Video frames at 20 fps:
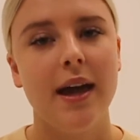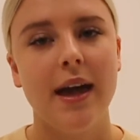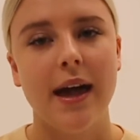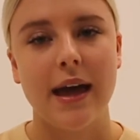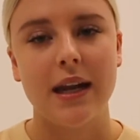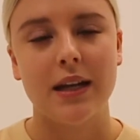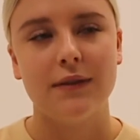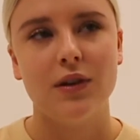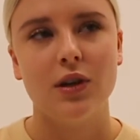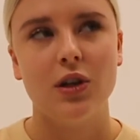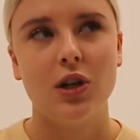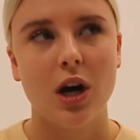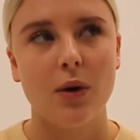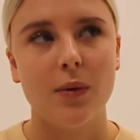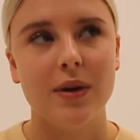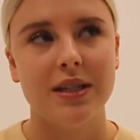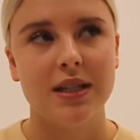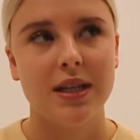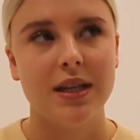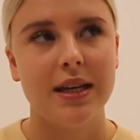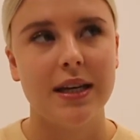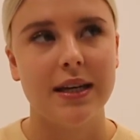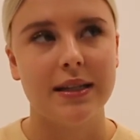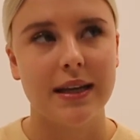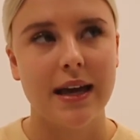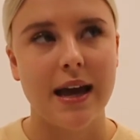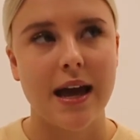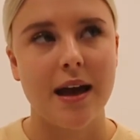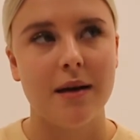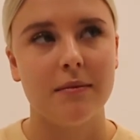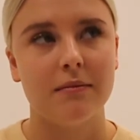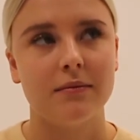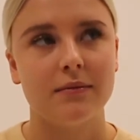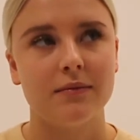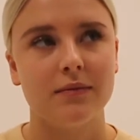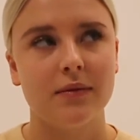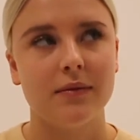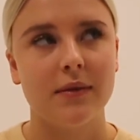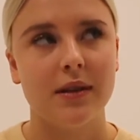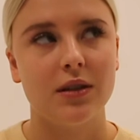And if you go into the
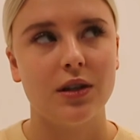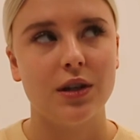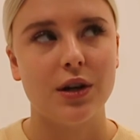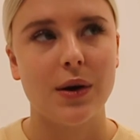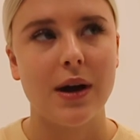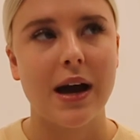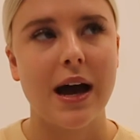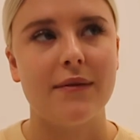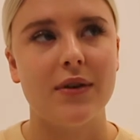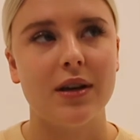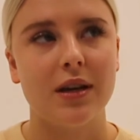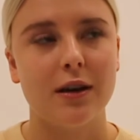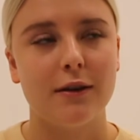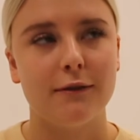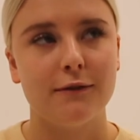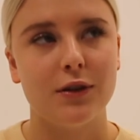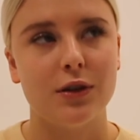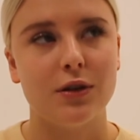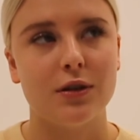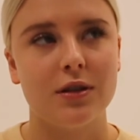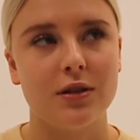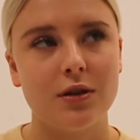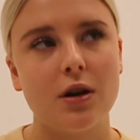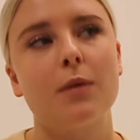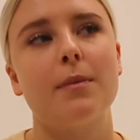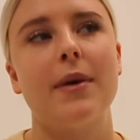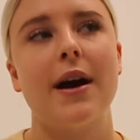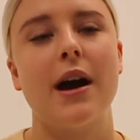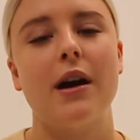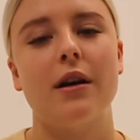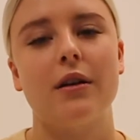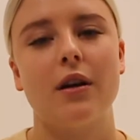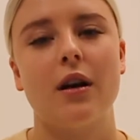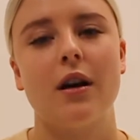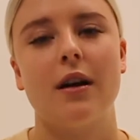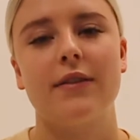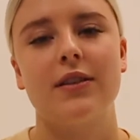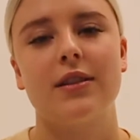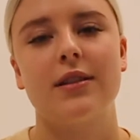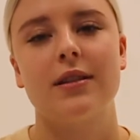exam, you know, having a few stock
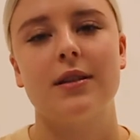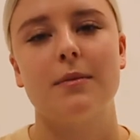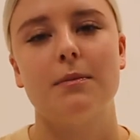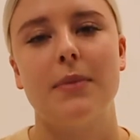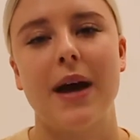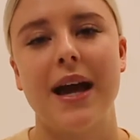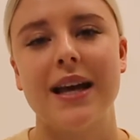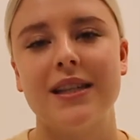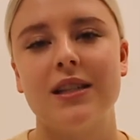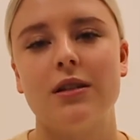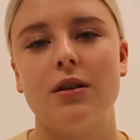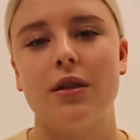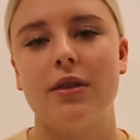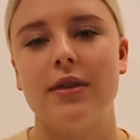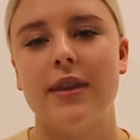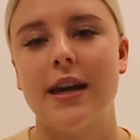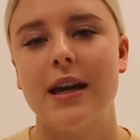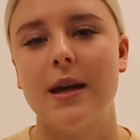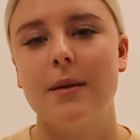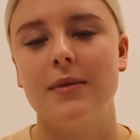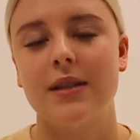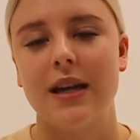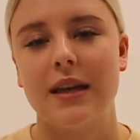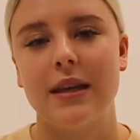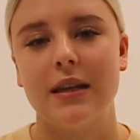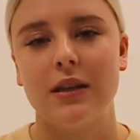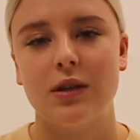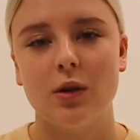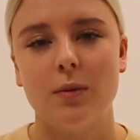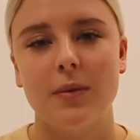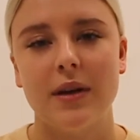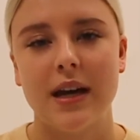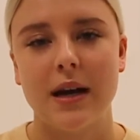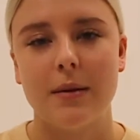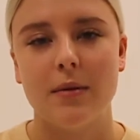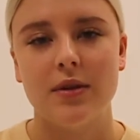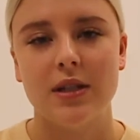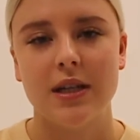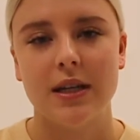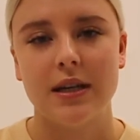paragraphs based on themes, I think you'll be
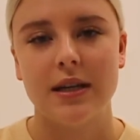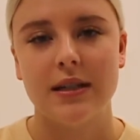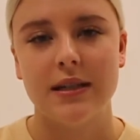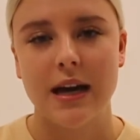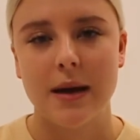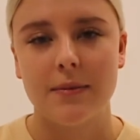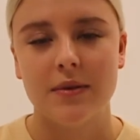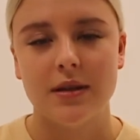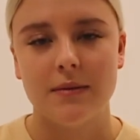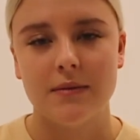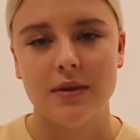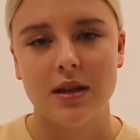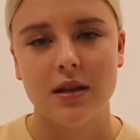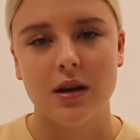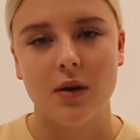able to adapt them to the